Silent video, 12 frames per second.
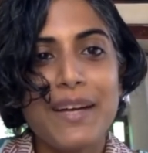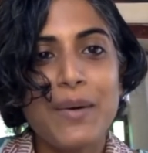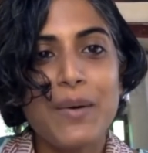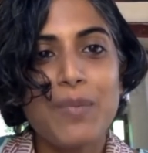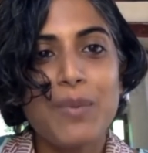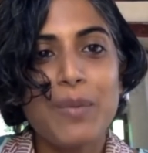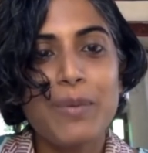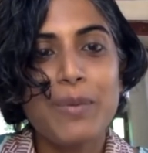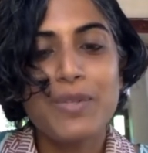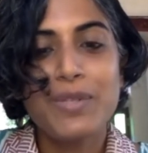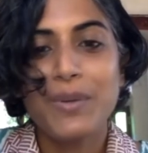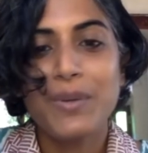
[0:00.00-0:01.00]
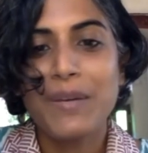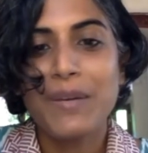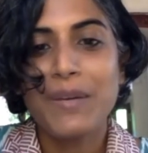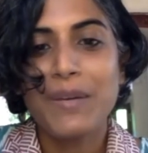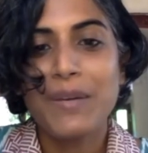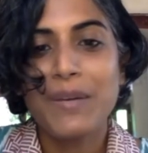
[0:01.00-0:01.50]
I hope more people join,
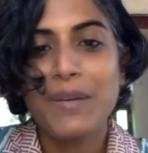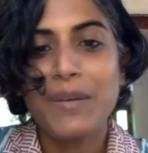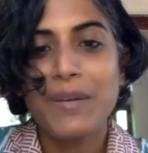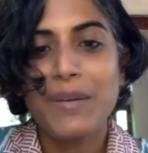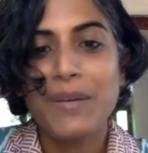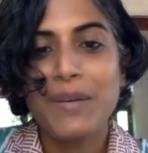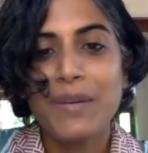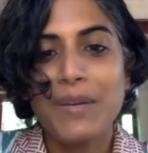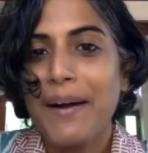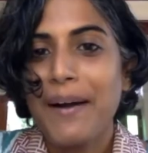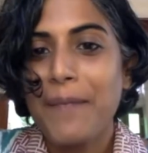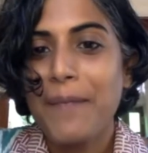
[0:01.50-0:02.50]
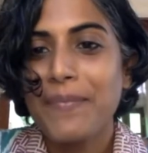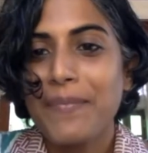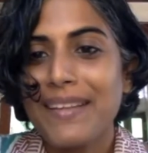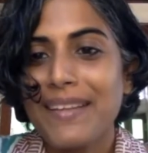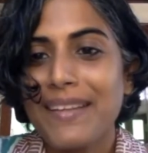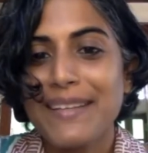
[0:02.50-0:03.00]
but um,
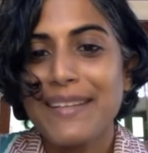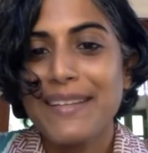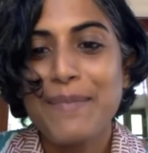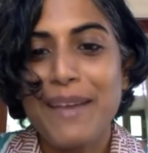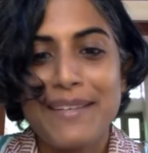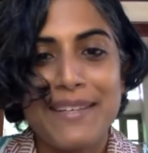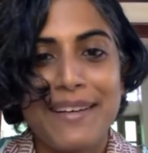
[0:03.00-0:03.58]
it doesn't matter.